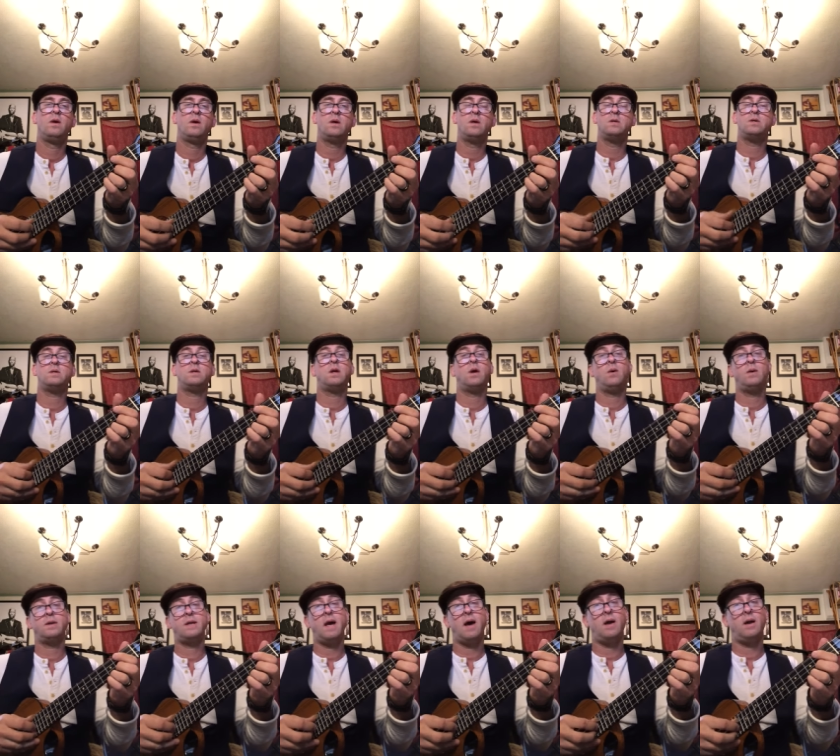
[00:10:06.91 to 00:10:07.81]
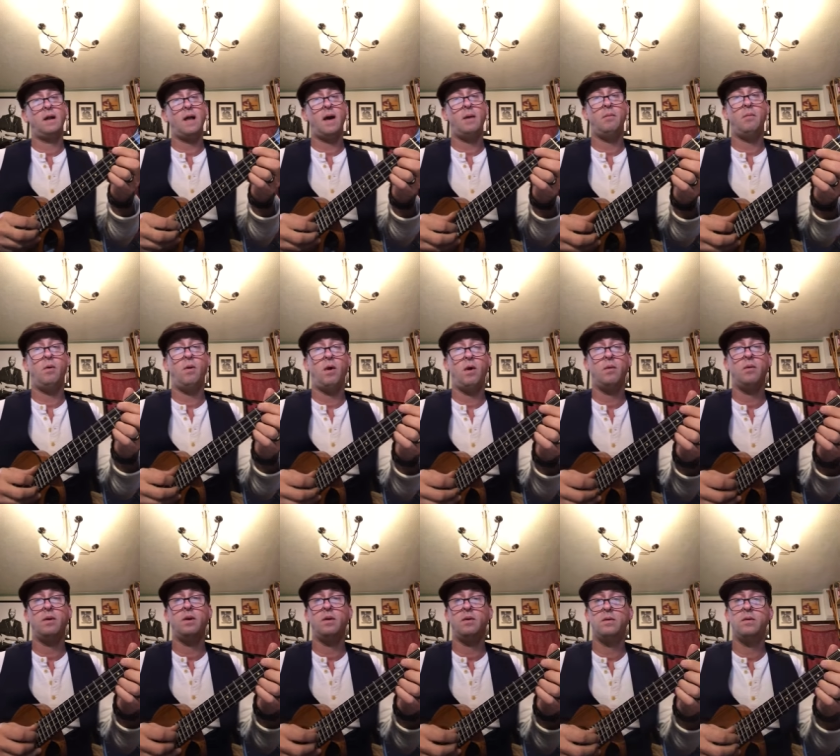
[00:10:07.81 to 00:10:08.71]
Can slow it down a lot more
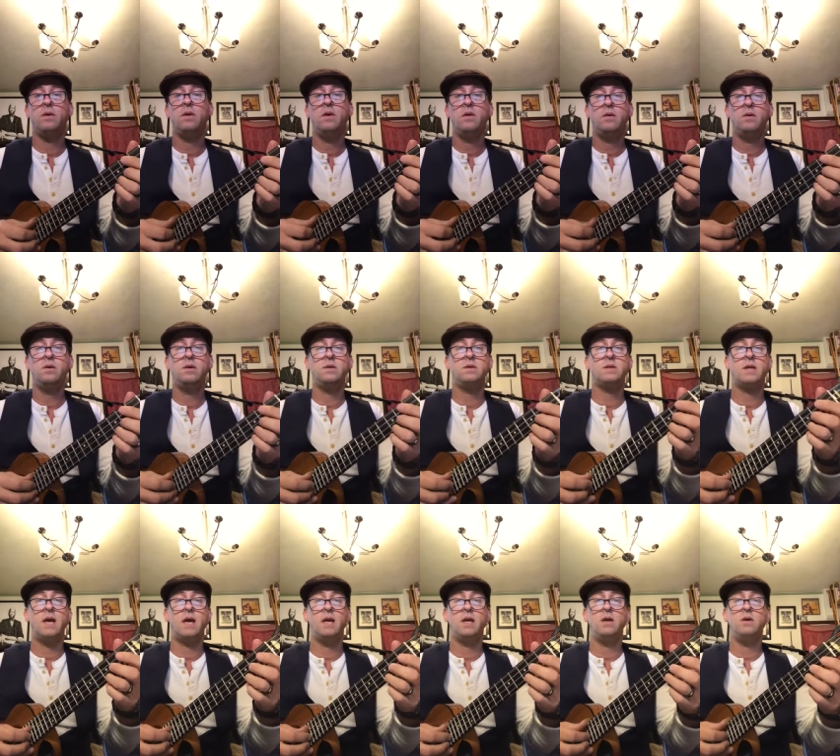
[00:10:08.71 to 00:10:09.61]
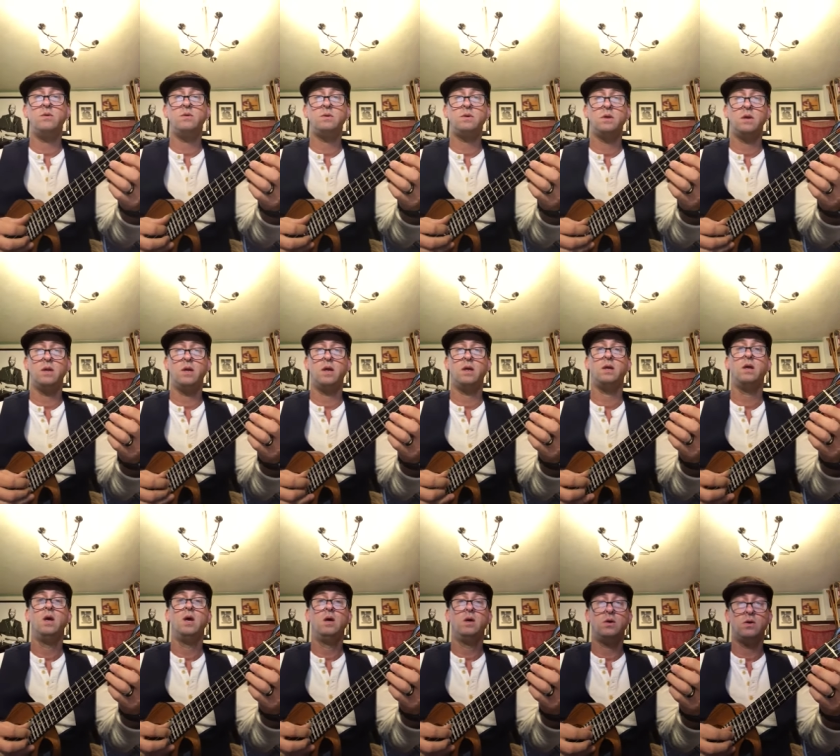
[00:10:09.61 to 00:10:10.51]
when you're just getting used to this.
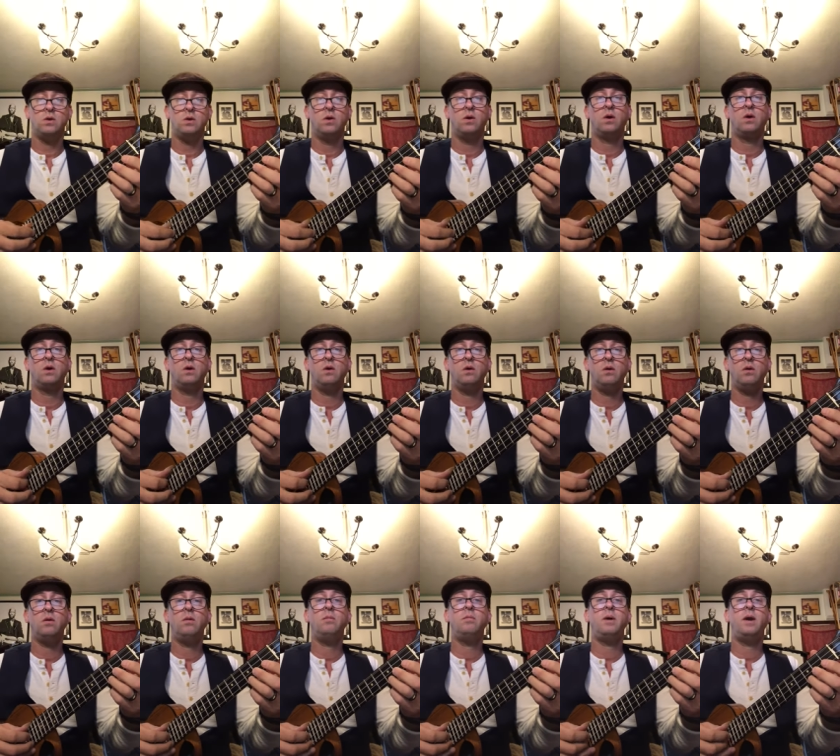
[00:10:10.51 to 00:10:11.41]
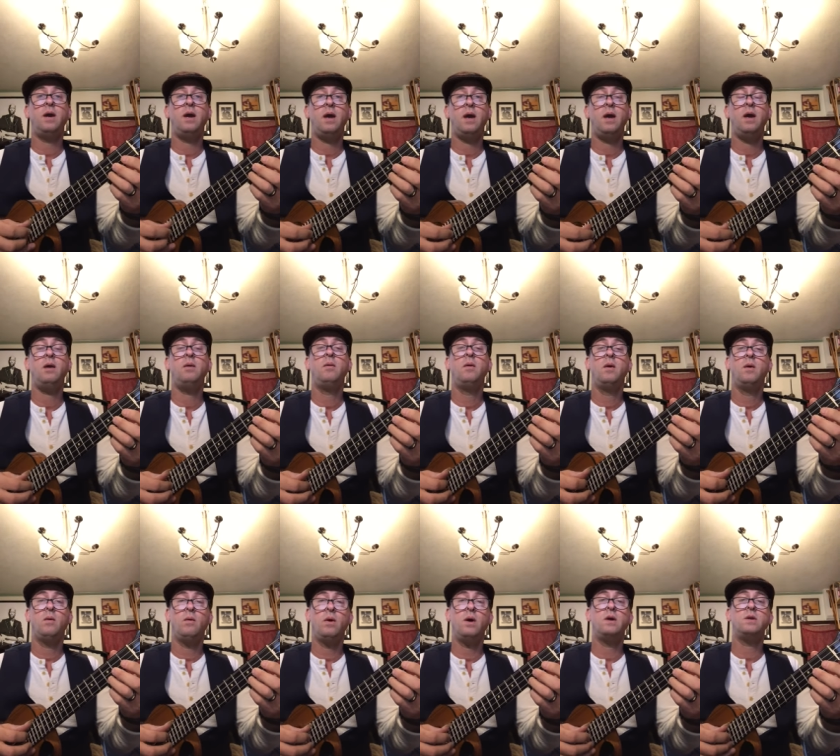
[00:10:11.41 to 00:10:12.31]
Sugar babe,
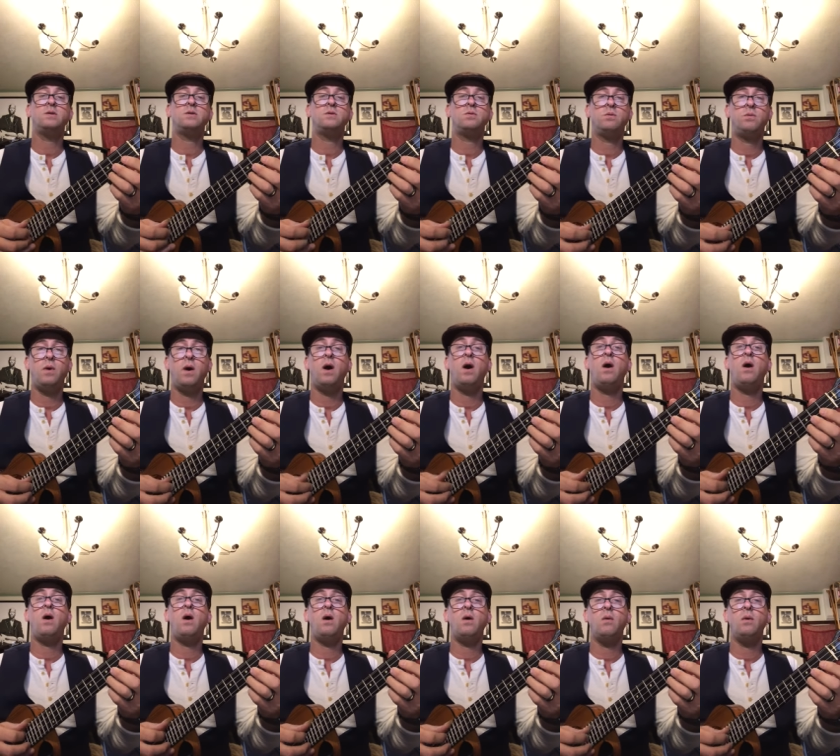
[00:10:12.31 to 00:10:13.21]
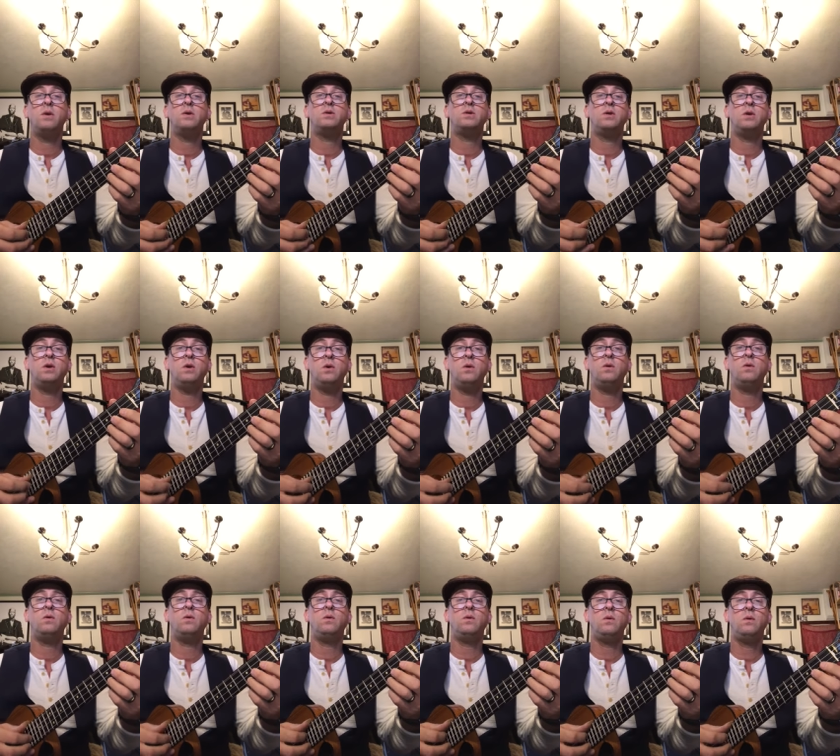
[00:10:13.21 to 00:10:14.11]
what's wrong with
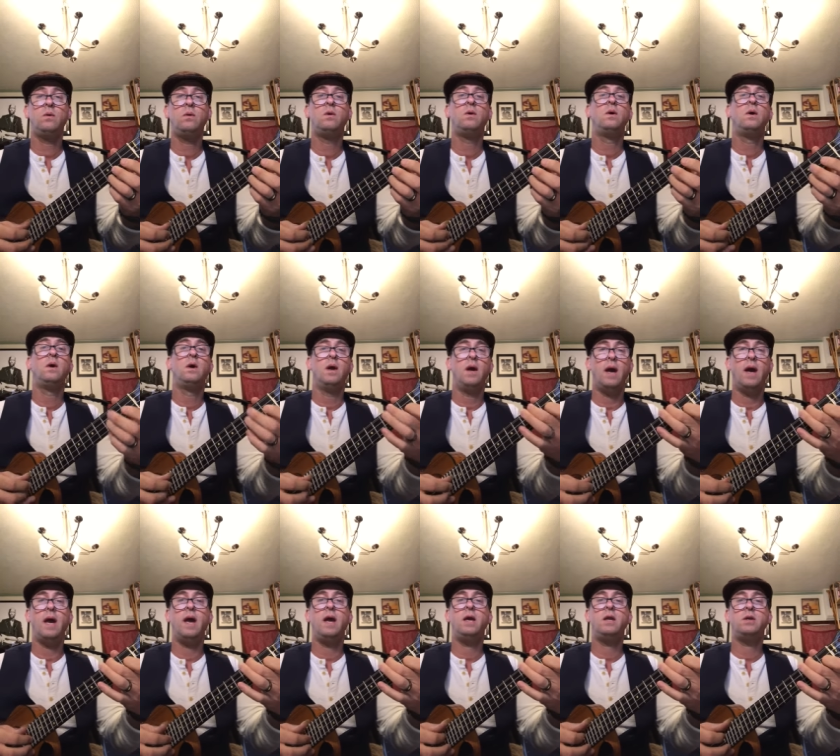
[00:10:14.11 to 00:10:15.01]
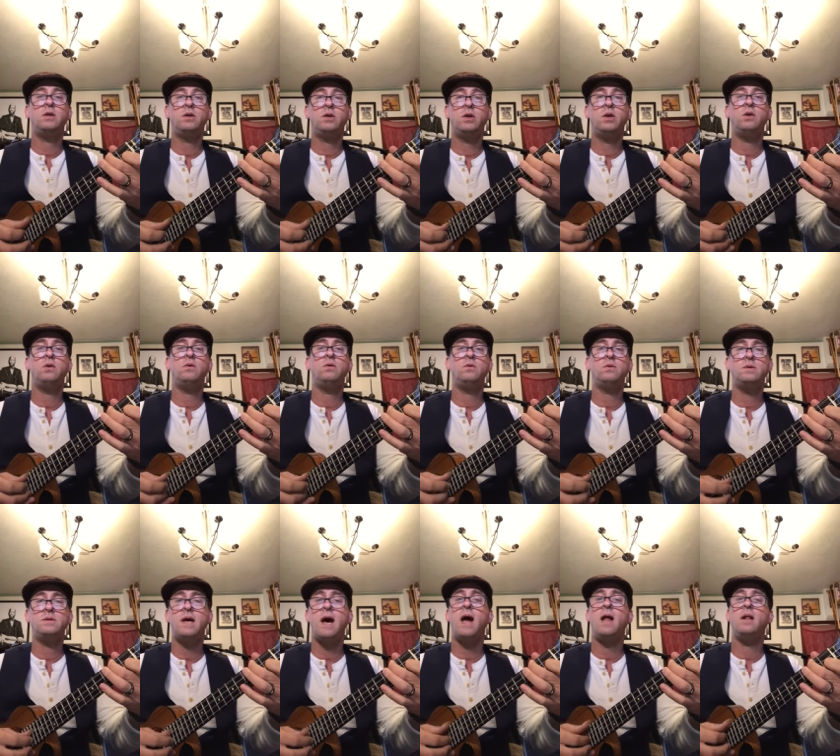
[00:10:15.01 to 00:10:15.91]
you? Ain't you
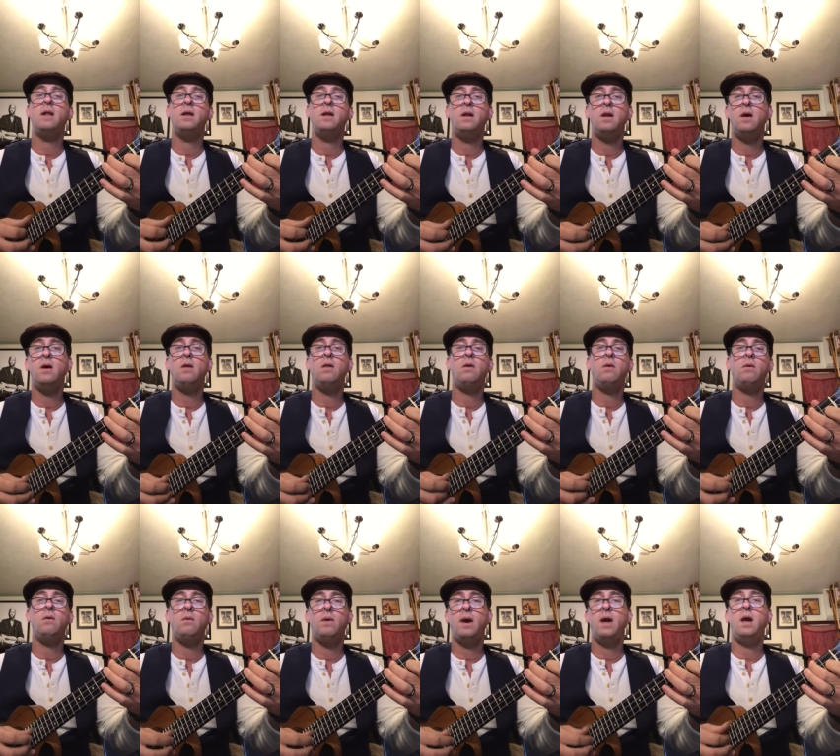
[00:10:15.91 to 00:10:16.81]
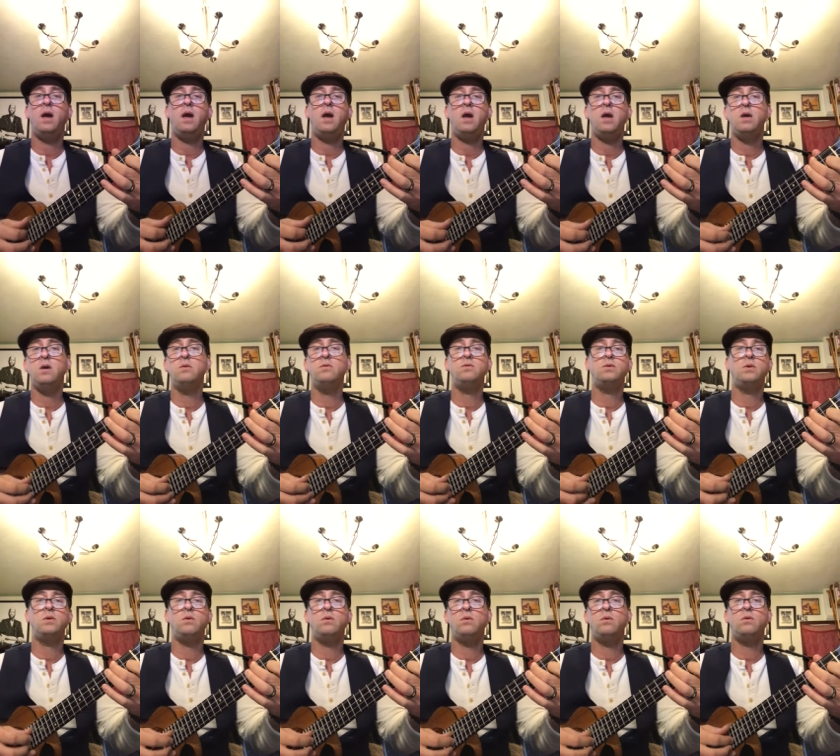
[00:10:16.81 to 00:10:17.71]
darling love the way you
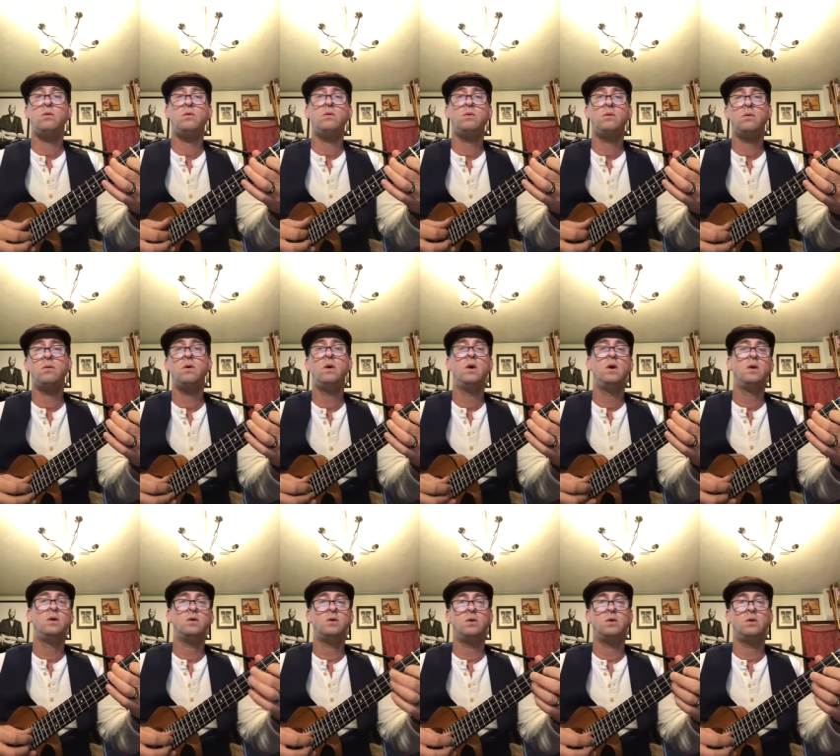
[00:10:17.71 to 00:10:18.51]
do?